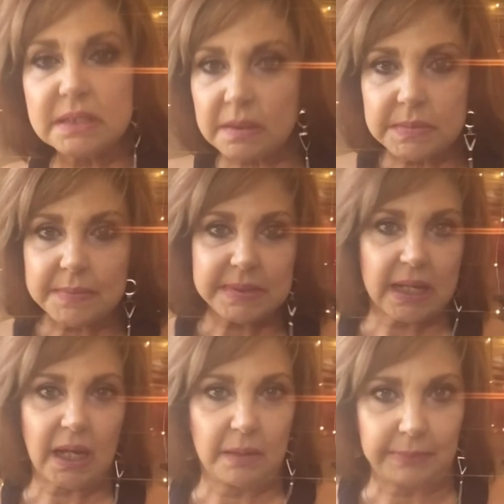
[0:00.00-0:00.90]
Sometimes
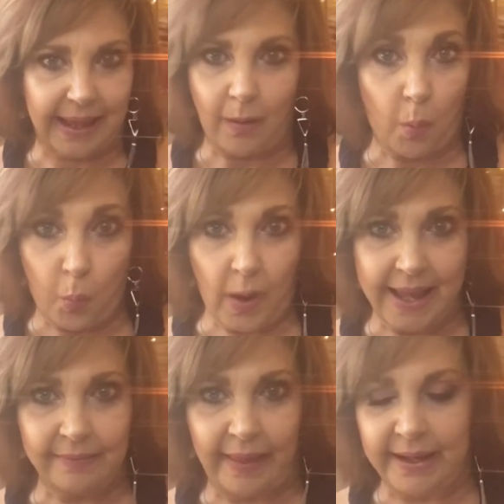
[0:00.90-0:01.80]
they come like
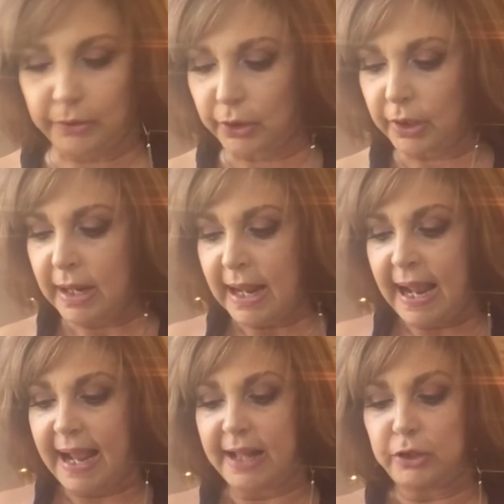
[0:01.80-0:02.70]
way later,
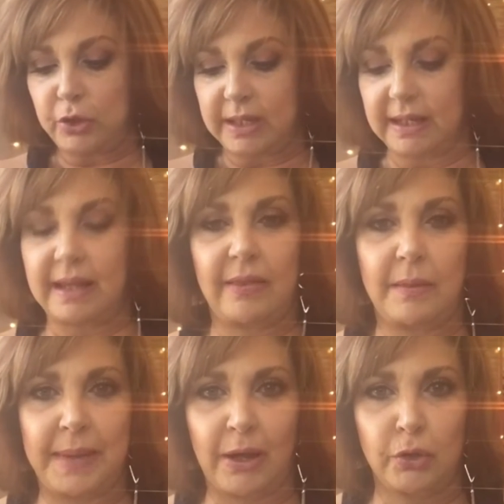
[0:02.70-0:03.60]
and you get it in
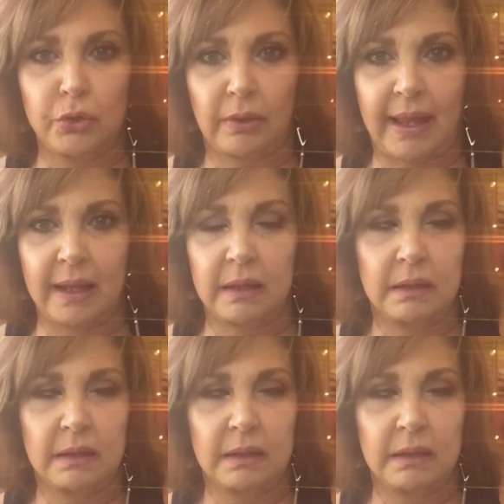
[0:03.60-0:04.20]
the mail and you're like,